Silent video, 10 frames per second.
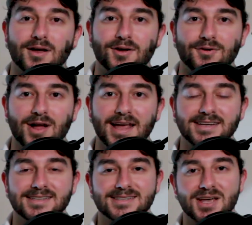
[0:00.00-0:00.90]
All
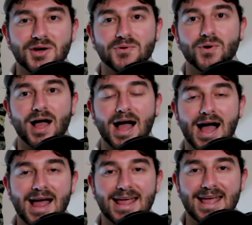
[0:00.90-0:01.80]
right, so
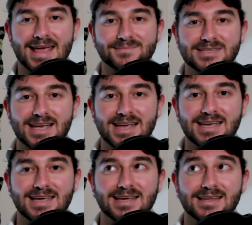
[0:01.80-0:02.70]
I am
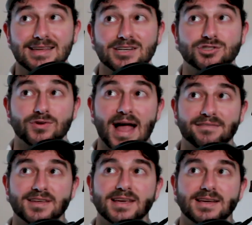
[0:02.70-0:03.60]
taking the
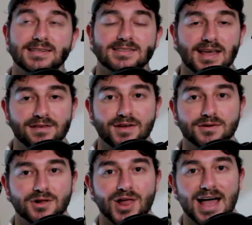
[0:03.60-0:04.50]
Draftkings
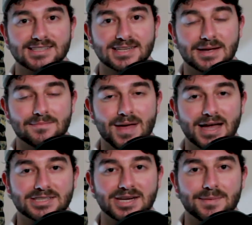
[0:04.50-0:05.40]
NFL Classic
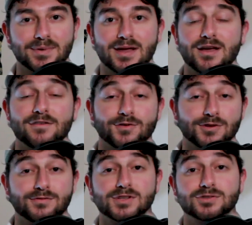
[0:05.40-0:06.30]
matchup for
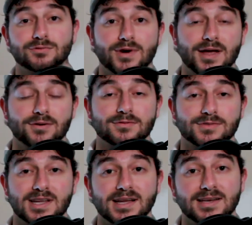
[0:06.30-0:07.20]
the divisional round,
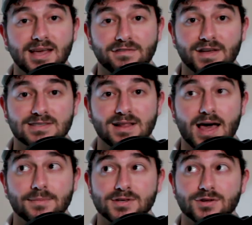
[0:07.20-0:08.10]
setting a DFS
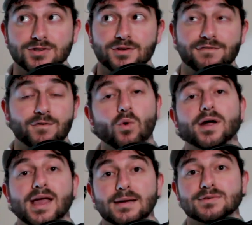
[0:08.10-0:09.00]
lineup. So there's 4
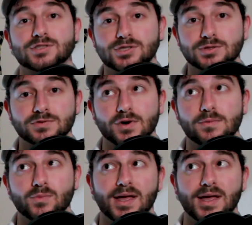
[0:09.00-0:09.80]
games to choose from.